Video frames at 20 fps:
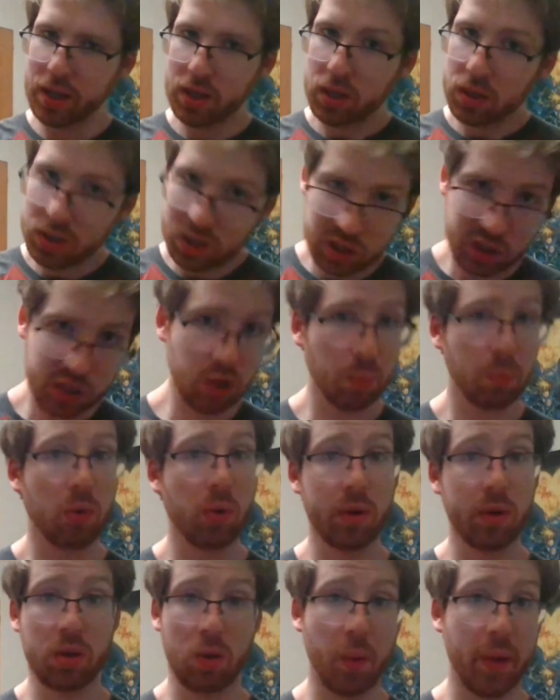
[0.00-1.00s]

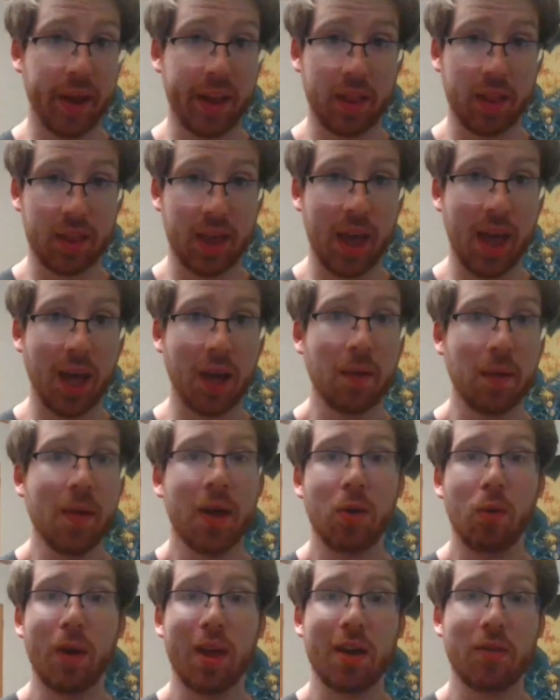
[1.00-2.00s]
super annoying thing.
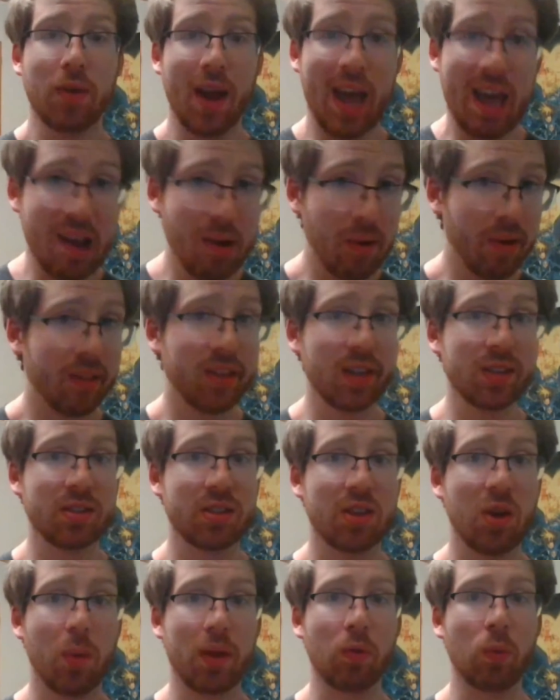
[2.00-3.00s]
Whenever everything's
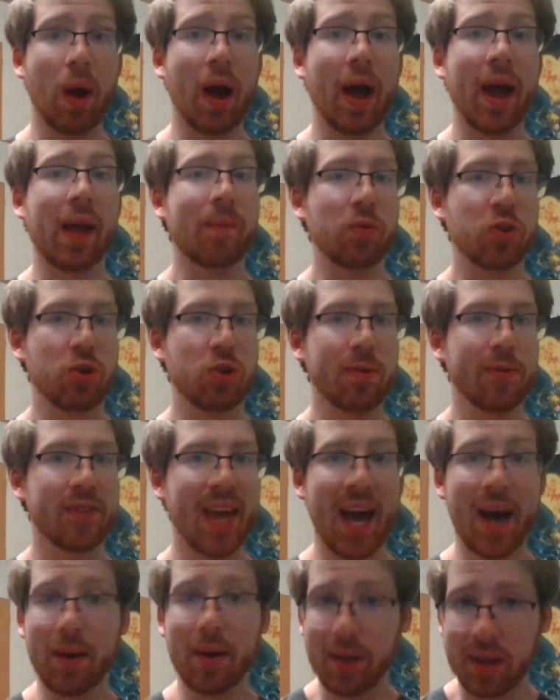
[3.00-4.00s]
going right, you've
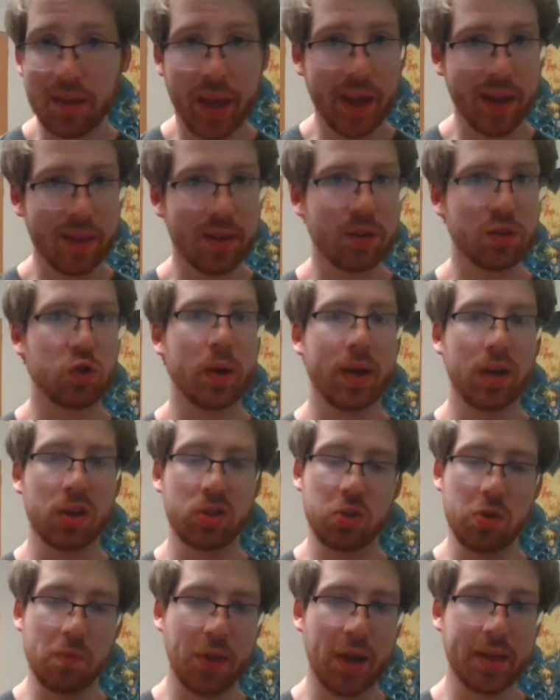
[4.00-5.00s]
calculated their
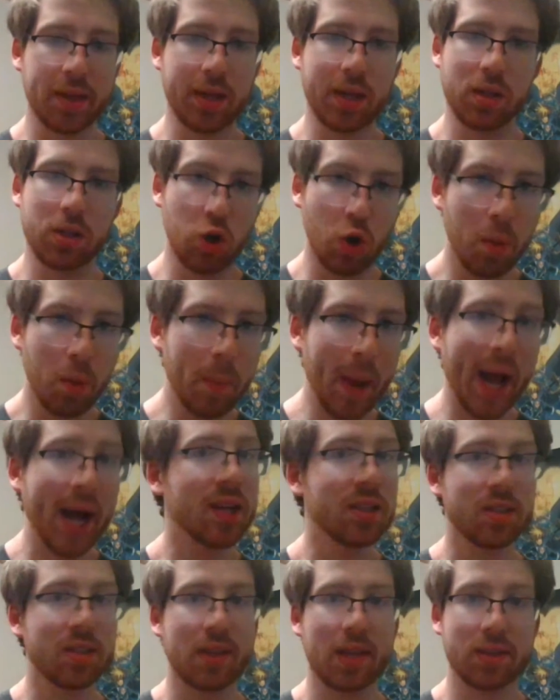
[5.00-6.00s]
triggers, you've done a no
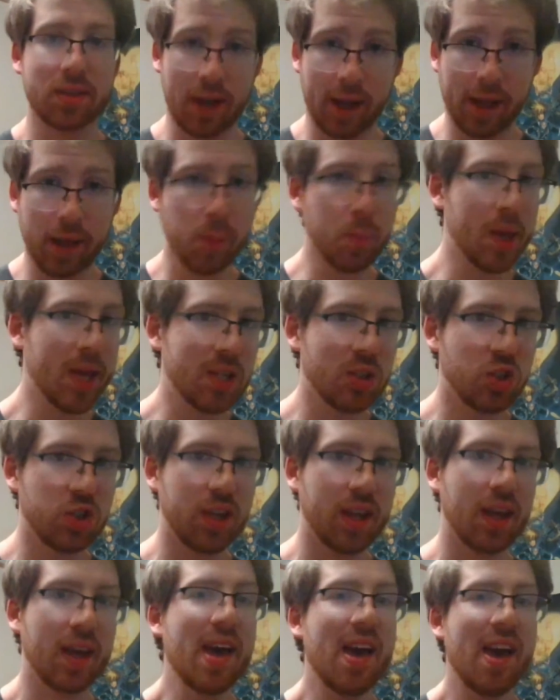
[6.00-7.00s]
pass that's not a
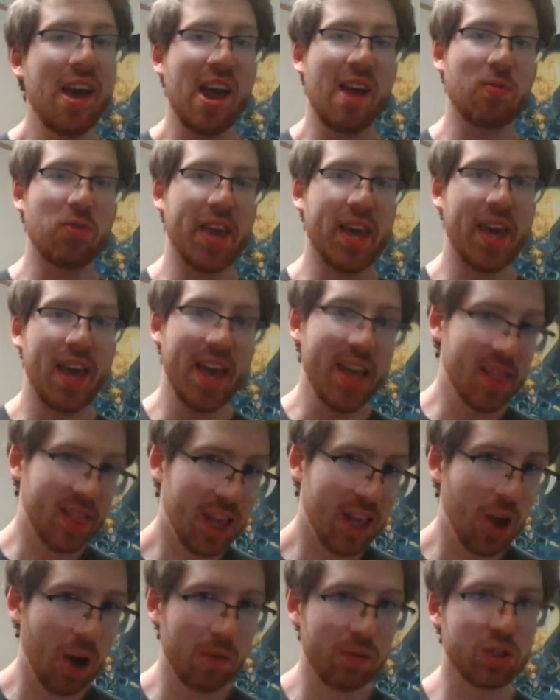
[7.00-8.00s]
PG, and they hit
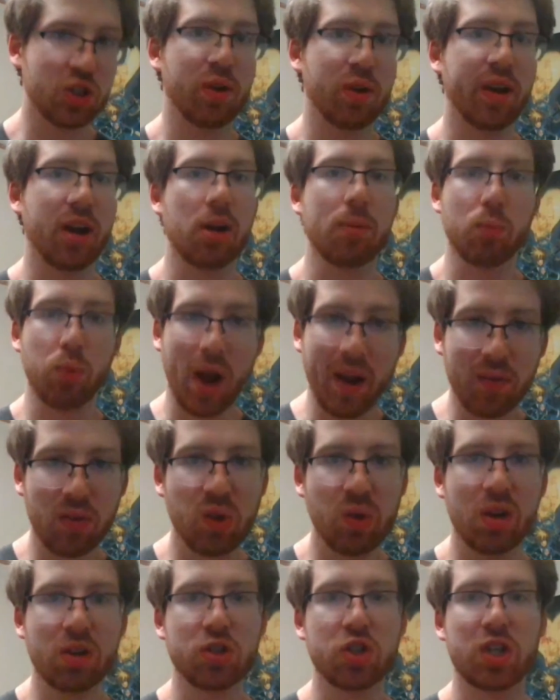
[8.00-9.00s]
the over trigger and right through
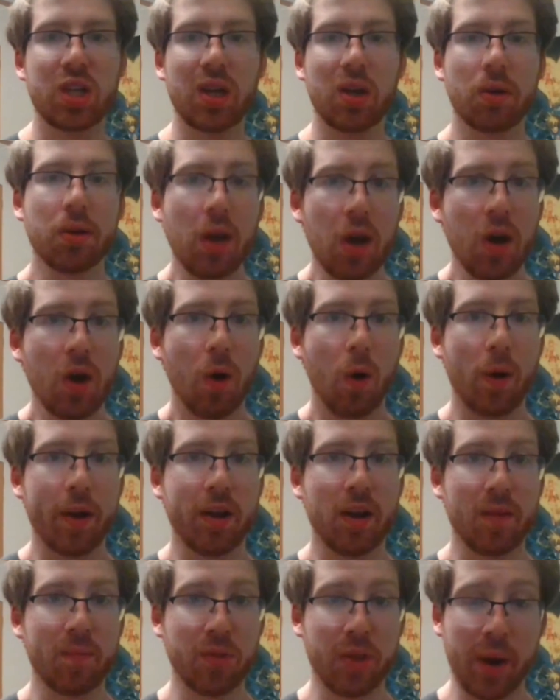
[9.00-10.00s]
your shield, or
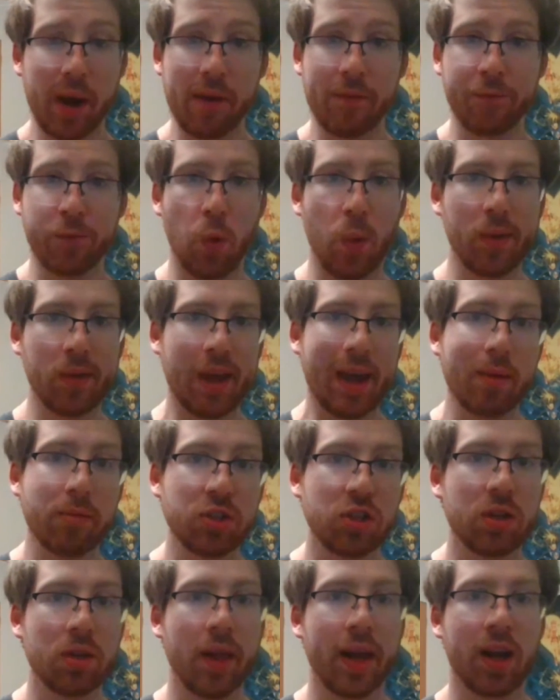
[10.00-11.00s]
they're at 4 damage,
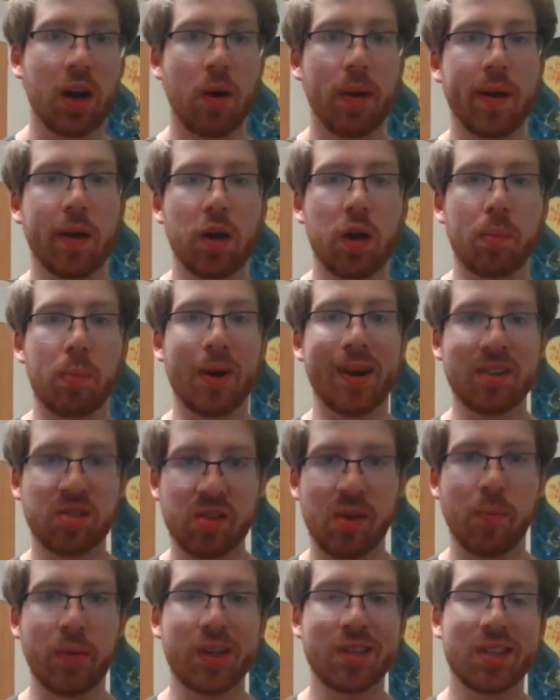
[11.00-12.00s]
and you're like, alright, I'm going to pressure
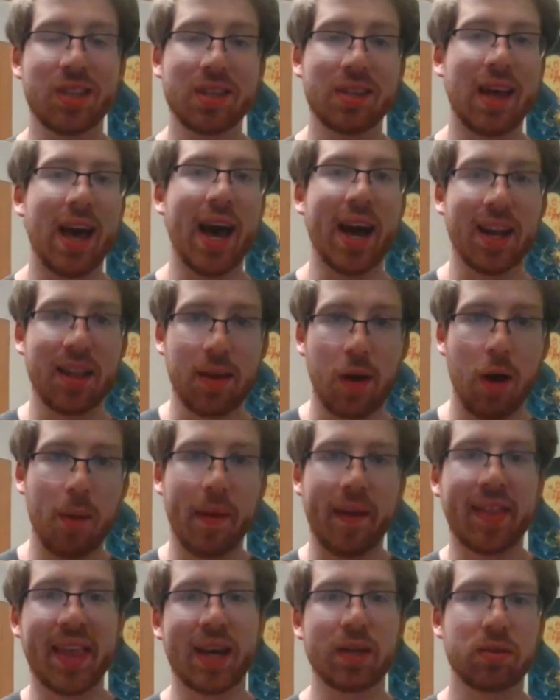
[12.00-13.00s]
them this attack, and all my
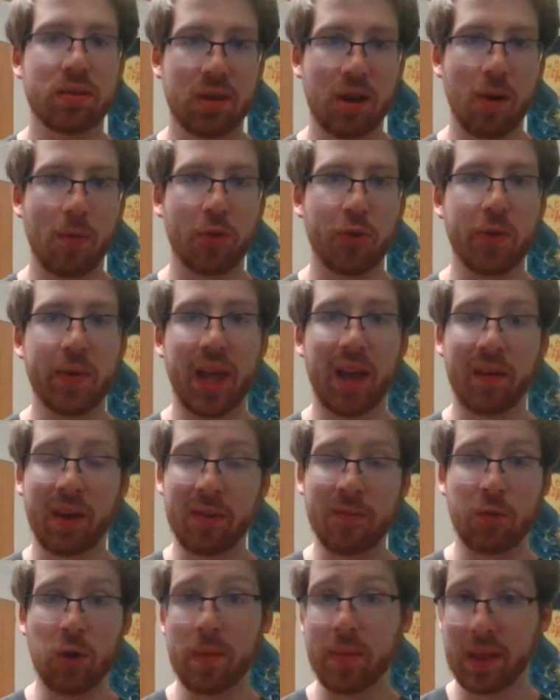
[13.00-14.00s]
attacks will go through, and I've
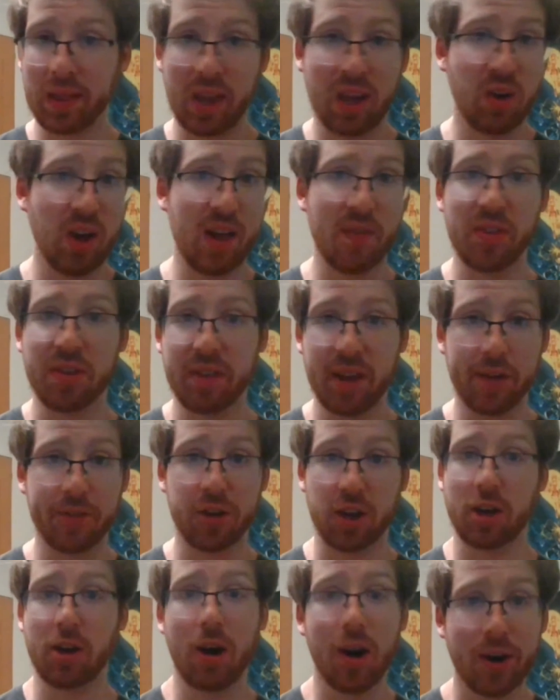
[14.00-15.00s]
confirmed that they don't have enough to
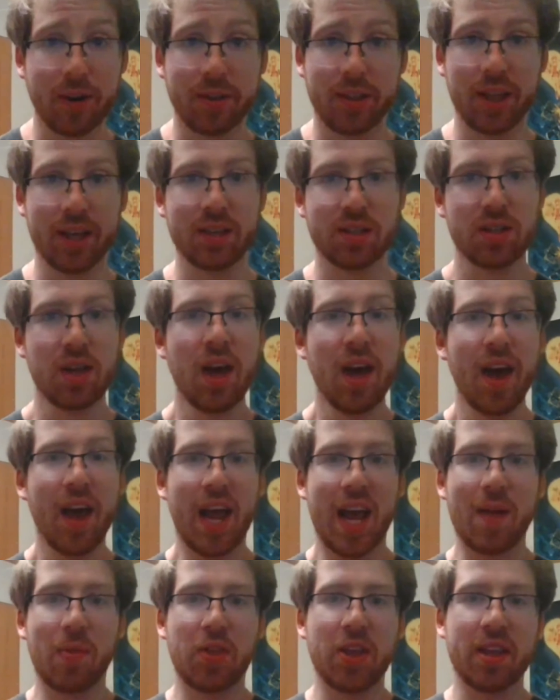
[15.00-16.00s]
guard this.
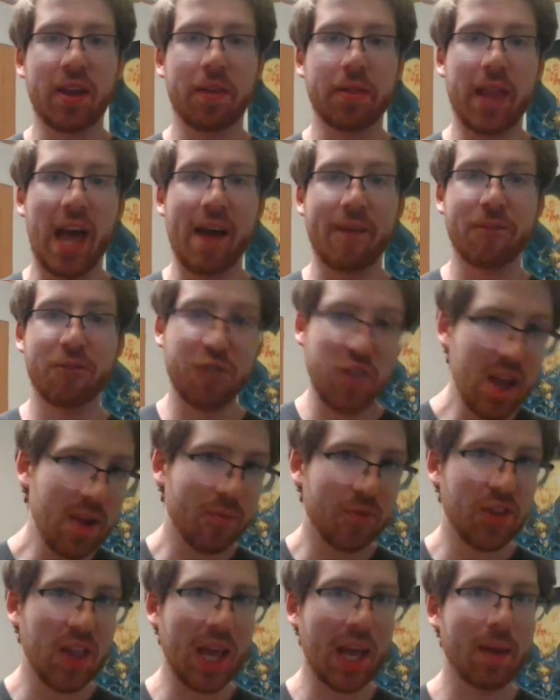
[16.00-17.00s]
And then on that
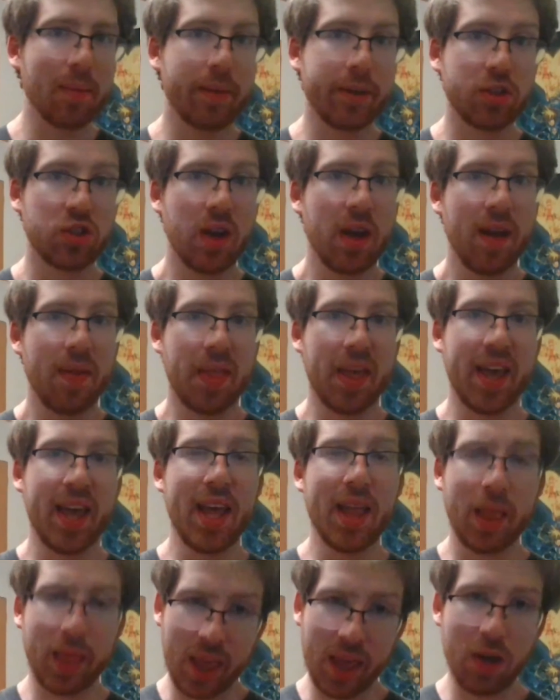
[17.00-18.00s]
5th damage, they
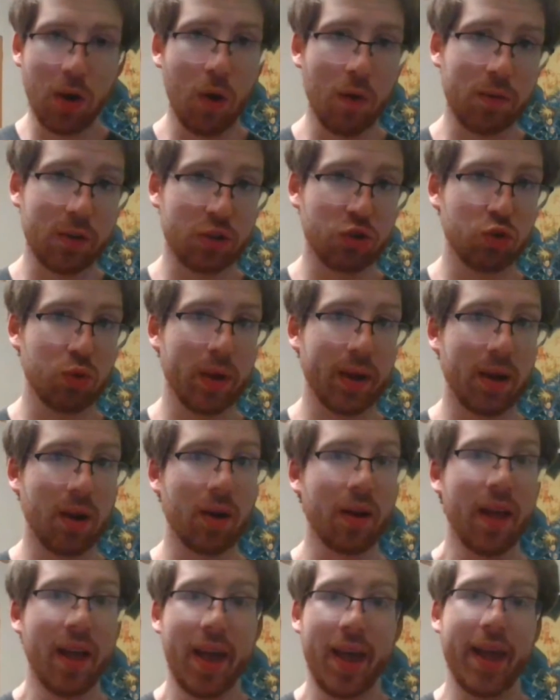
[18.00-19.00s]
hit the over
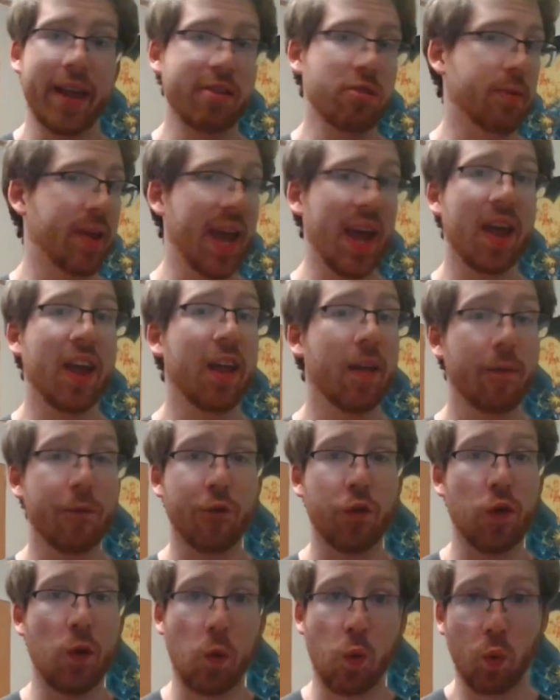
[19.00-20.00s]
trigger, and you can't hit them
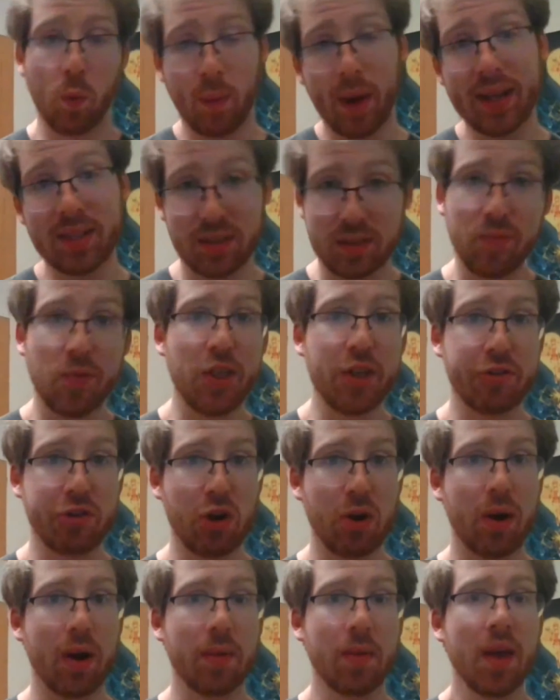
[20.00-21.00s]
for the rest of the
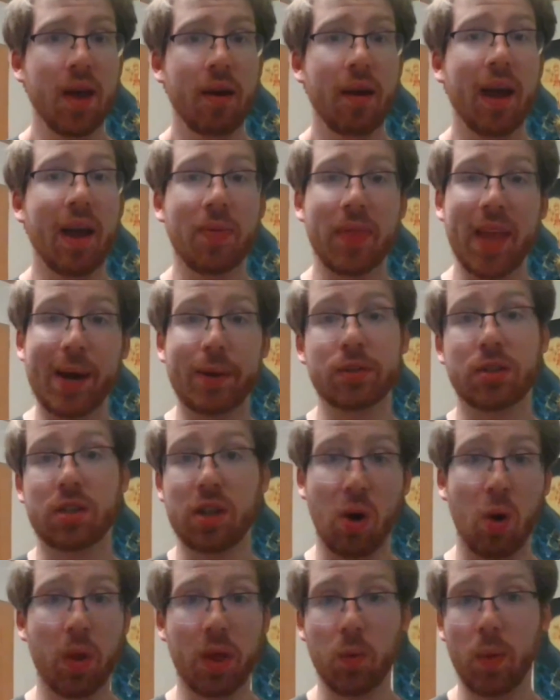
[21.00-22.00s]
turn, and that was the
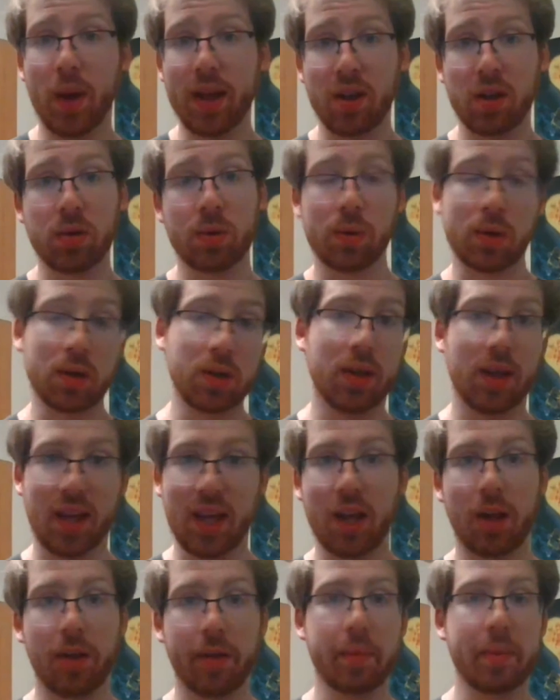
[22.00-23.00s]
only way you were going to kill them,